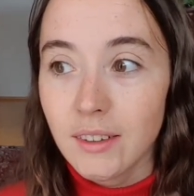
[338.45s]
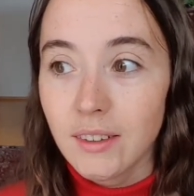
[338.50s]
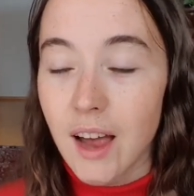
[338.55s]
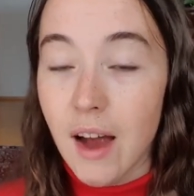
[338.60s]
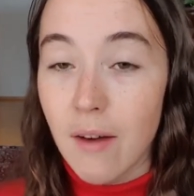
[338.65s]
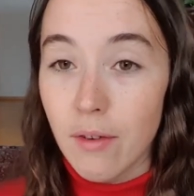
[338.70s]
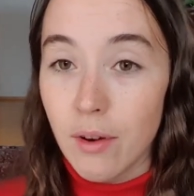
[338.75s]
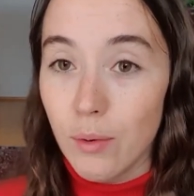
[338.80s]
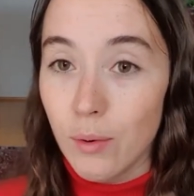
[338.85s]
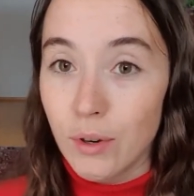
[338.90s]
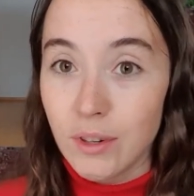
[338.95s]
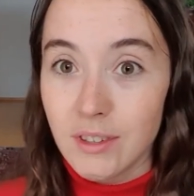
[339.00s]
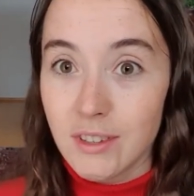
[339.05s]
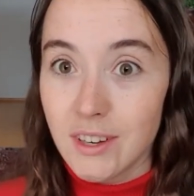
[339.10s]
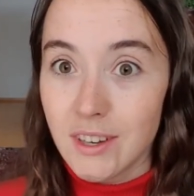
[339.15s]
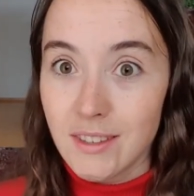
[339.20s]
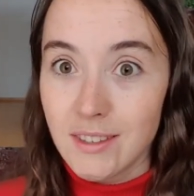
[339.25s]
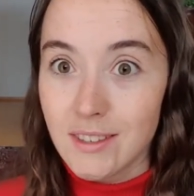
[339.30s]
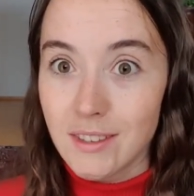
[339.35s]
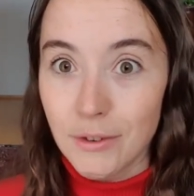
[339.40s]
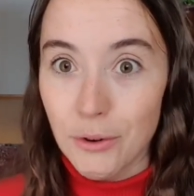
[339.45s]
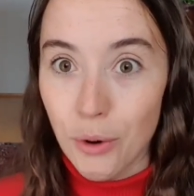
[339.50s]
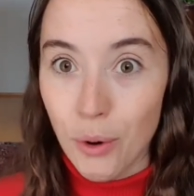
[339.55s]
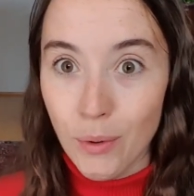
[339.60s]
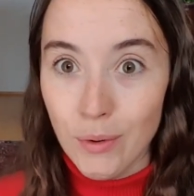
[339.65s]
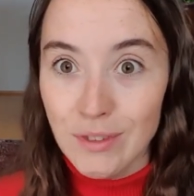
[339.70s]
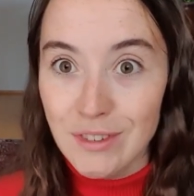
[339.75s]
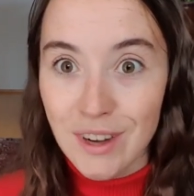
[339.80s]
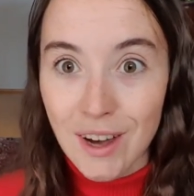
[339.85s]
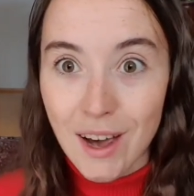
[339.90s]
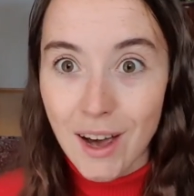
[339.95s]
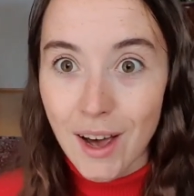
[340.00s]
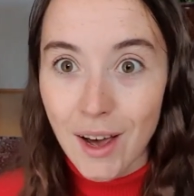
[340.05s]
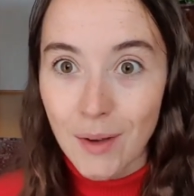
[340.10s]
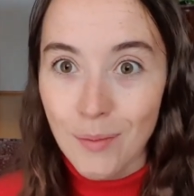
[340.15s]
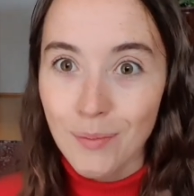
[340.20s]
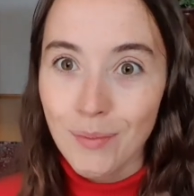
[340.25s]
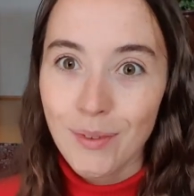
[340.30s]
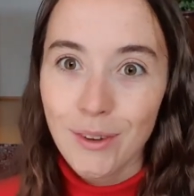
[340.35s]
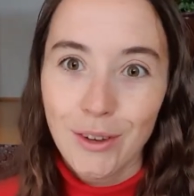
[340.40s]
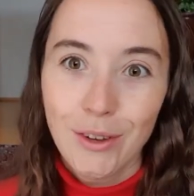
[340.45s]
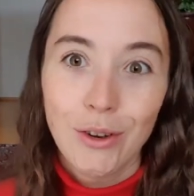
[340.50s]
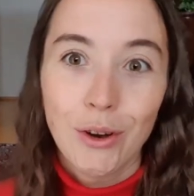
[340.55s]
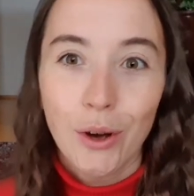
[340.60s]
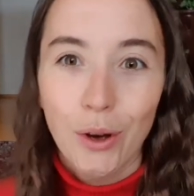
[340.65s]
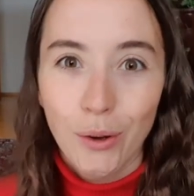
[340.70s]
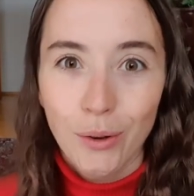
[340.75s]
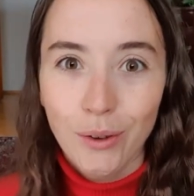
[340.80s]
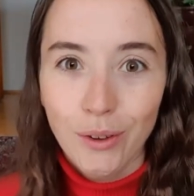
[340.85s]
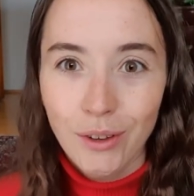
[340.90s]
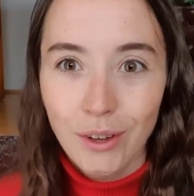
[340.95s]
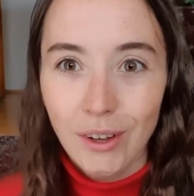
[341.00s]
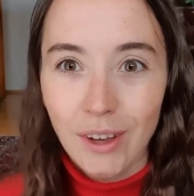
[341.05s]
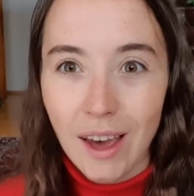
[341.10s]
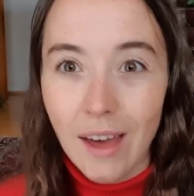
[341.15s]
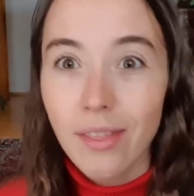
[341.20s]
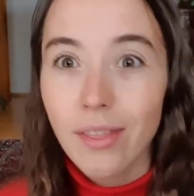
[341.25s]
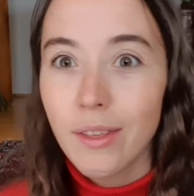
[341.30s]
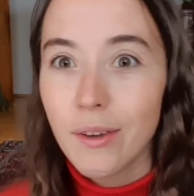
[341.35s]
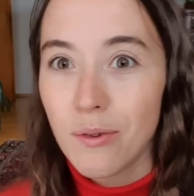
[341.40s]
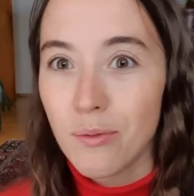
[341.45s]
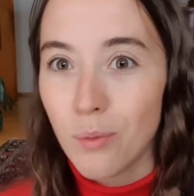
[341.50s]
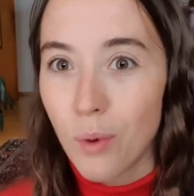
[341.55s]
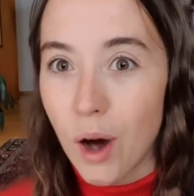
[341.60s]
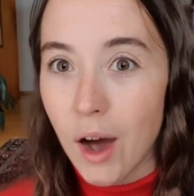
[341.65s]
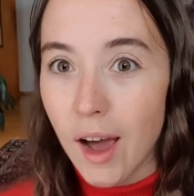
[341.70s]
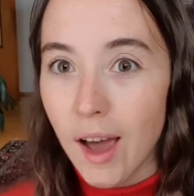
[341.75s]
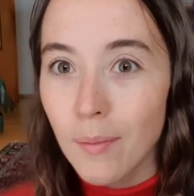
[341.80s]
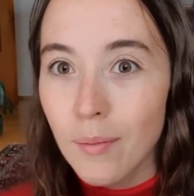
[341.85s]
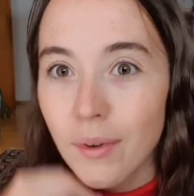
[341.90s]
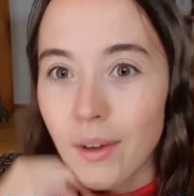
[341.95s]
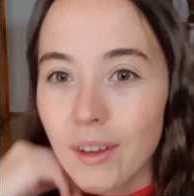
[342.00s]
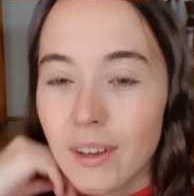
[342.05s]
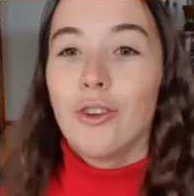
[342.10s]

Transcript: Everyone takes in their own time. You know, you get the vibe.